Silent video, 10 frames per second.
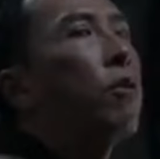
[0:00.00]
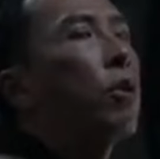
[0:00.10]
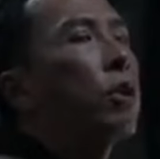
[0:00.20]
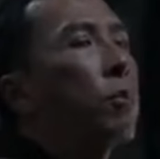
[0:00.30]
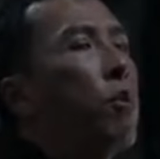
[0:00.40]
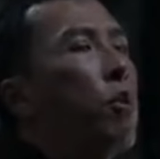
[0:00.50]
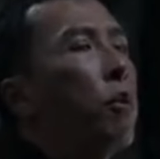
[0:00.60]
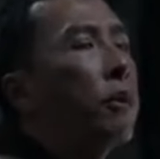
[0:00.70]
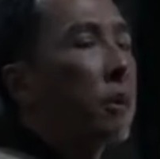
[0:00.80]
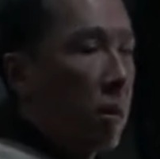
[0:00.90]
force
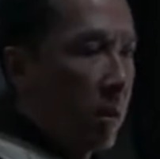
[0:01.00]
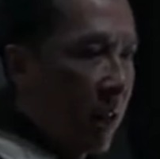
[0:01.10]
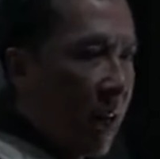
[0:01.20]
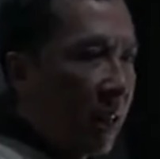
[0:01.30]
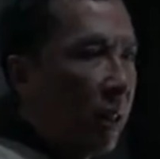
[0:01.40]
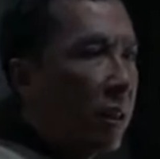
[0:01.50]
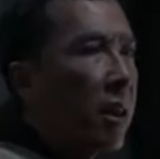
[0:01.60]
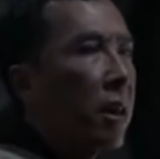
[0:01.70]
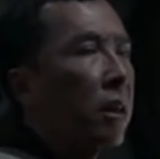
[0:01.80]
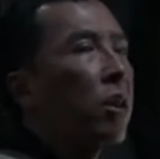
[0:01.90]
moves darkly
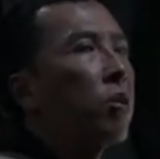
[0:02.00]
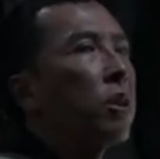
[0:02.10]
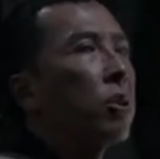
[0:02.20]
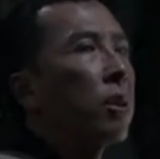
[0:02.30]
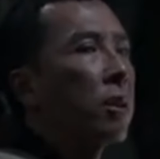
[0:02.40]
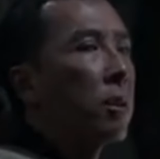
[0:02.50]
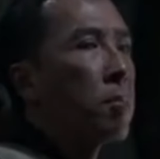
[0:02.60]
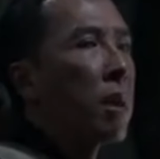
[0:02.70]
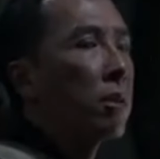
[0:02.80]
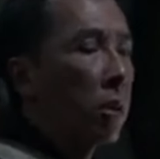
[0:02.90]
near a creature that's
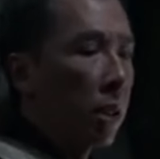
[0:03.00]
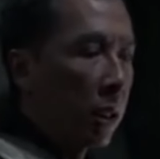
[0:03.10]
about to